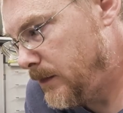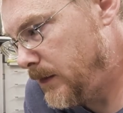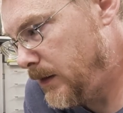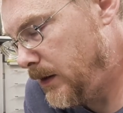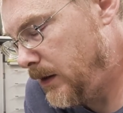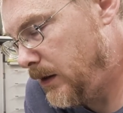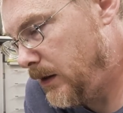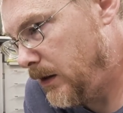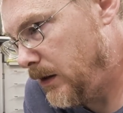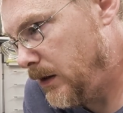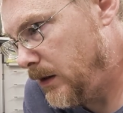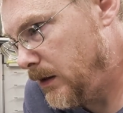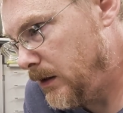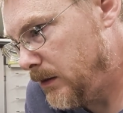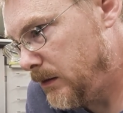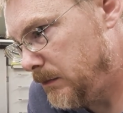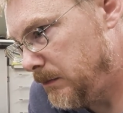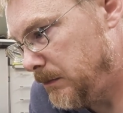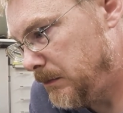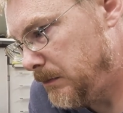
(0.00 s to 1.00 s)

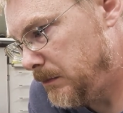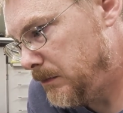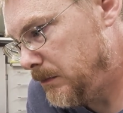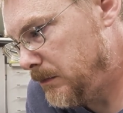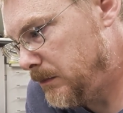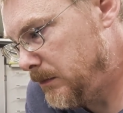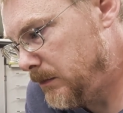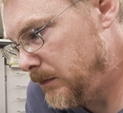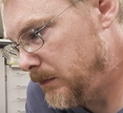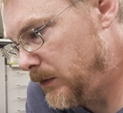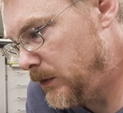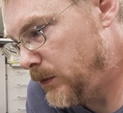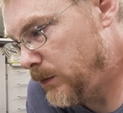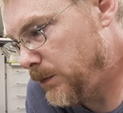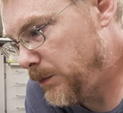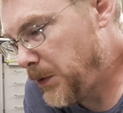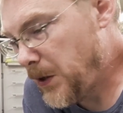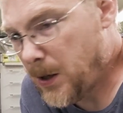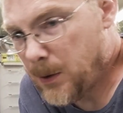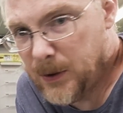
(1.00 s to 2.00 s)
you
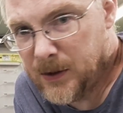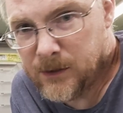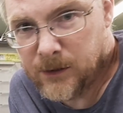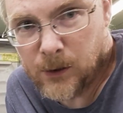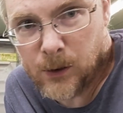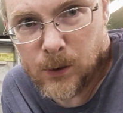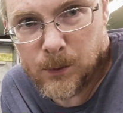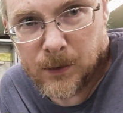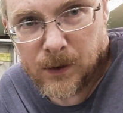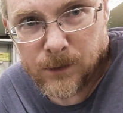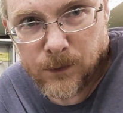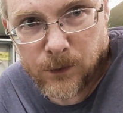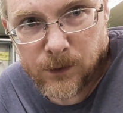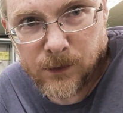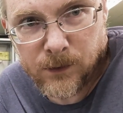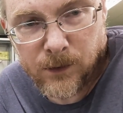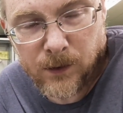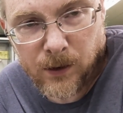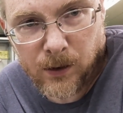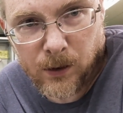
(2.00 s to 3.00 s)
probably saw in my
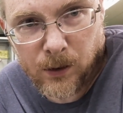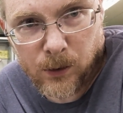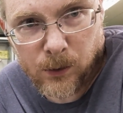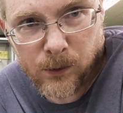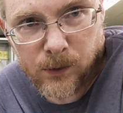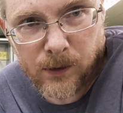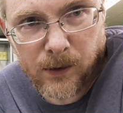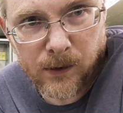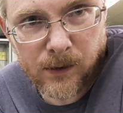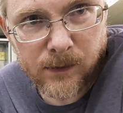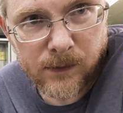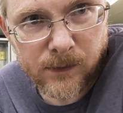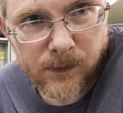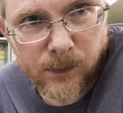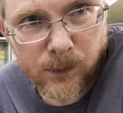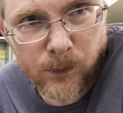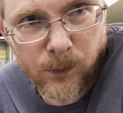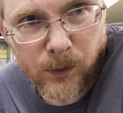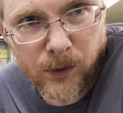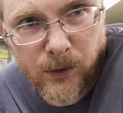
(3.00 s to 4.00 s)
first video,
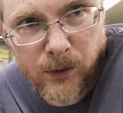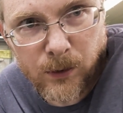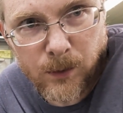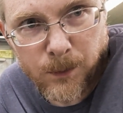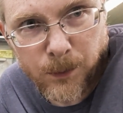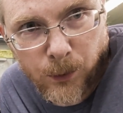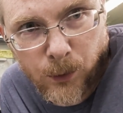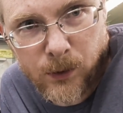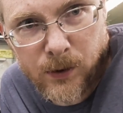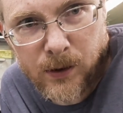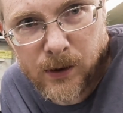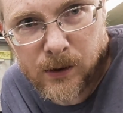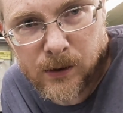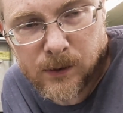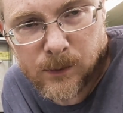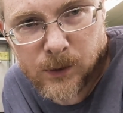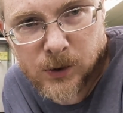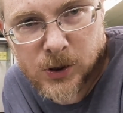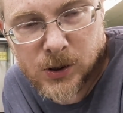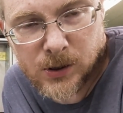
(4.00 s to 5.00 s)
is when you're booting
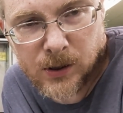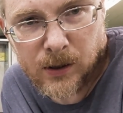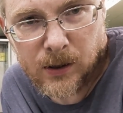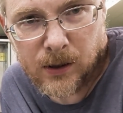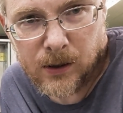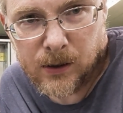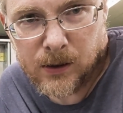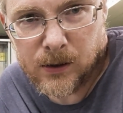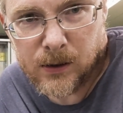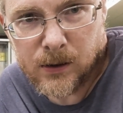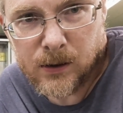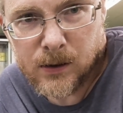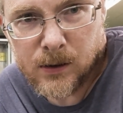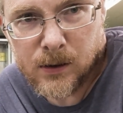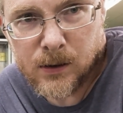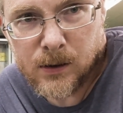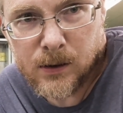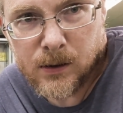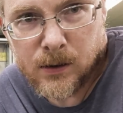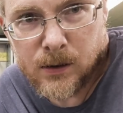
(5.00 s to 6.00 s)
the machine,
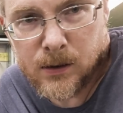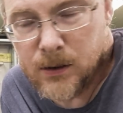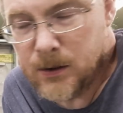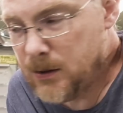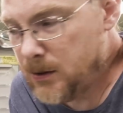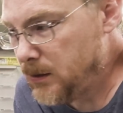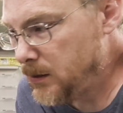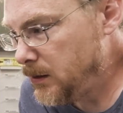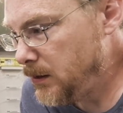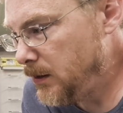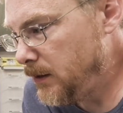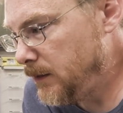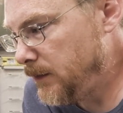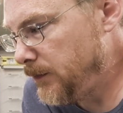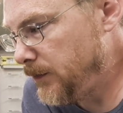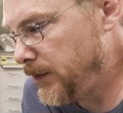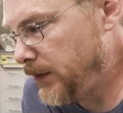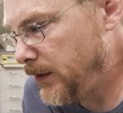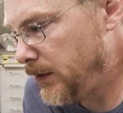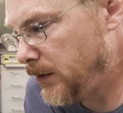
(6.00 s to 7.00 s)

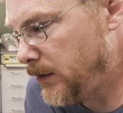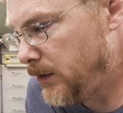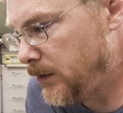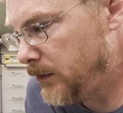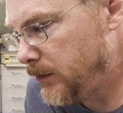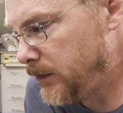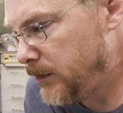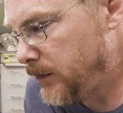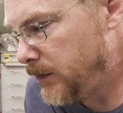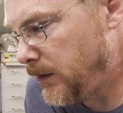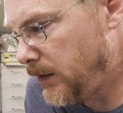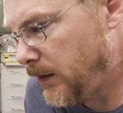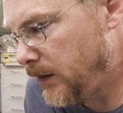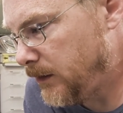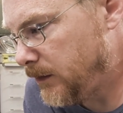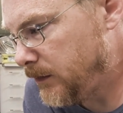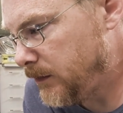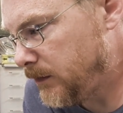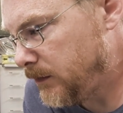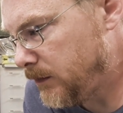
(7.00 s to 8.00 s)
there's
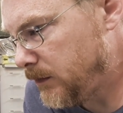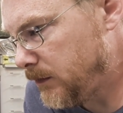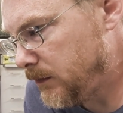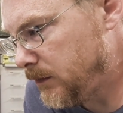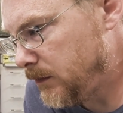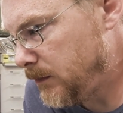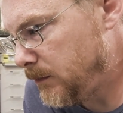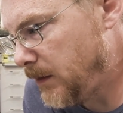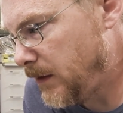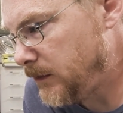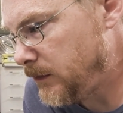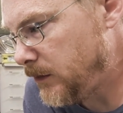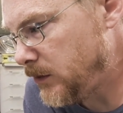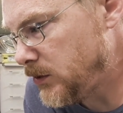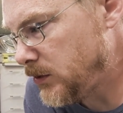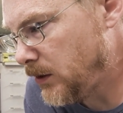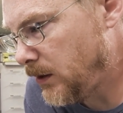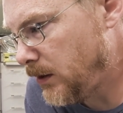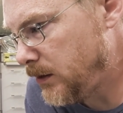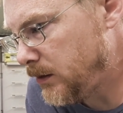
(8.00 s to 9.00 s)
this
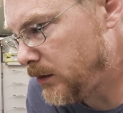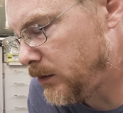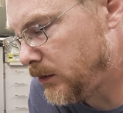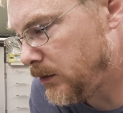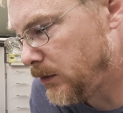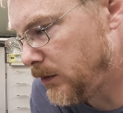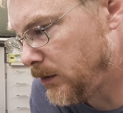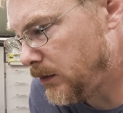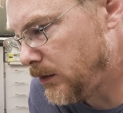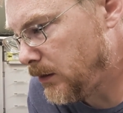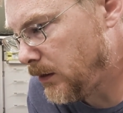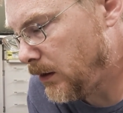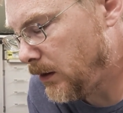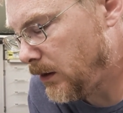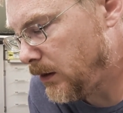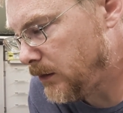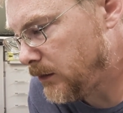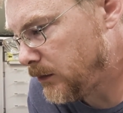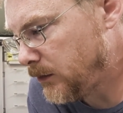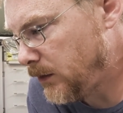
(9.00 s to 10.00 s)
message on
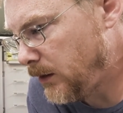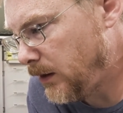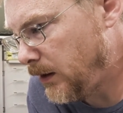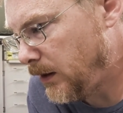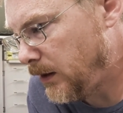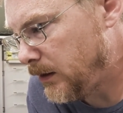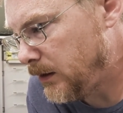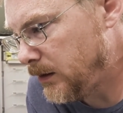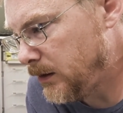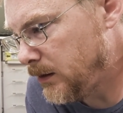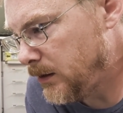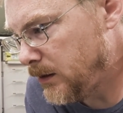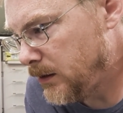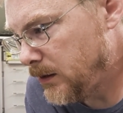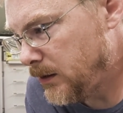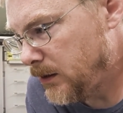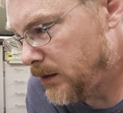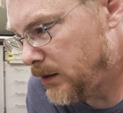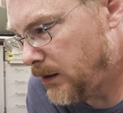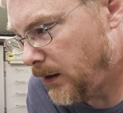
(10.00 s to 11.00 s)
the screen
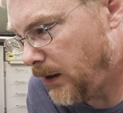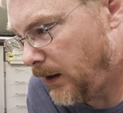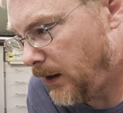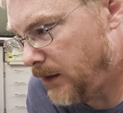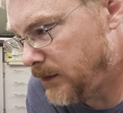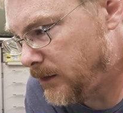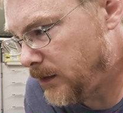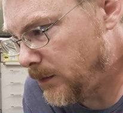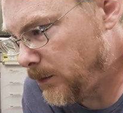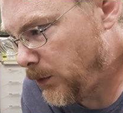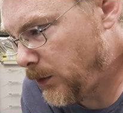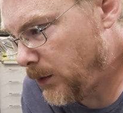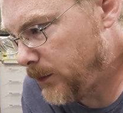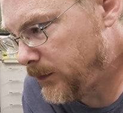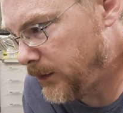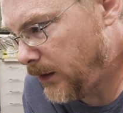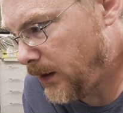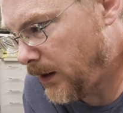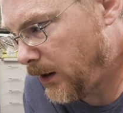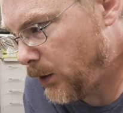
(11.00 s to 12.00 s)
as it probes
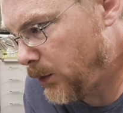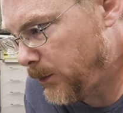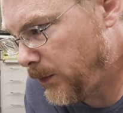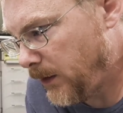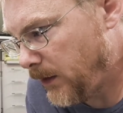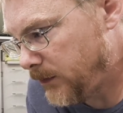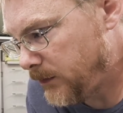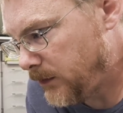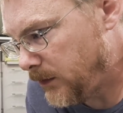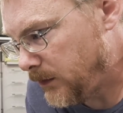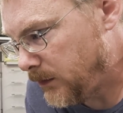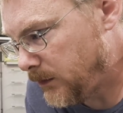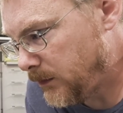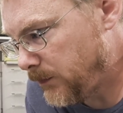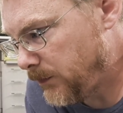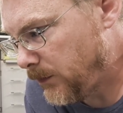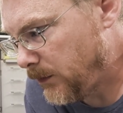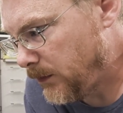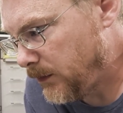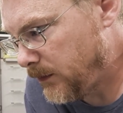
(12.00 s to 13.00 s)
the I/O buses
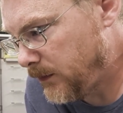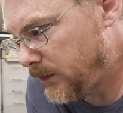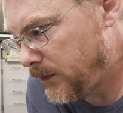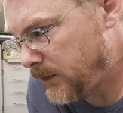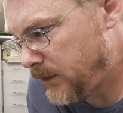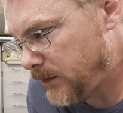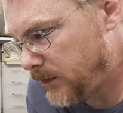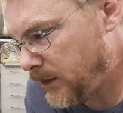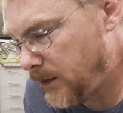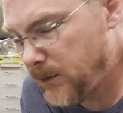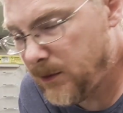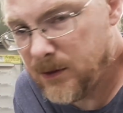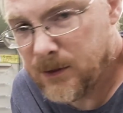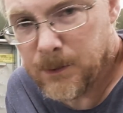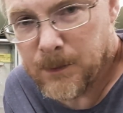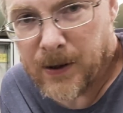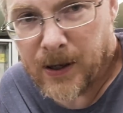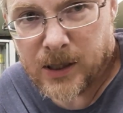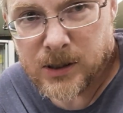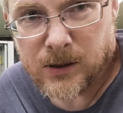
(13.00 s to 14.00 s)
for Siemens
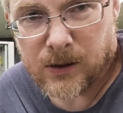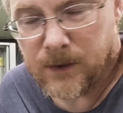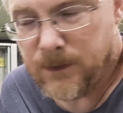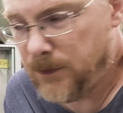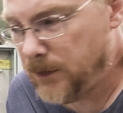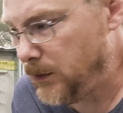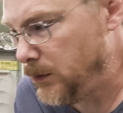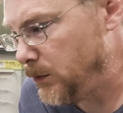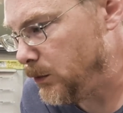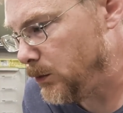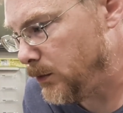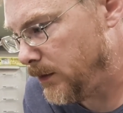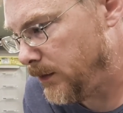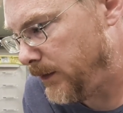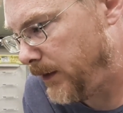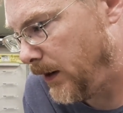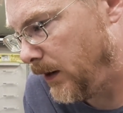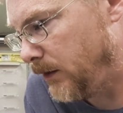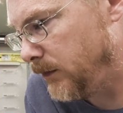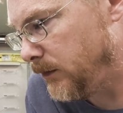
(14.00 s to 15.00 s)
Magic View
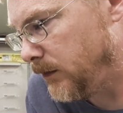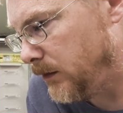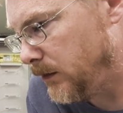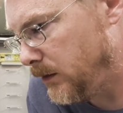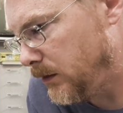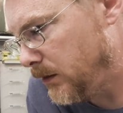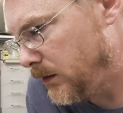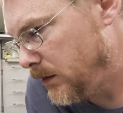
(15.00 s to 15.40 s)
1000.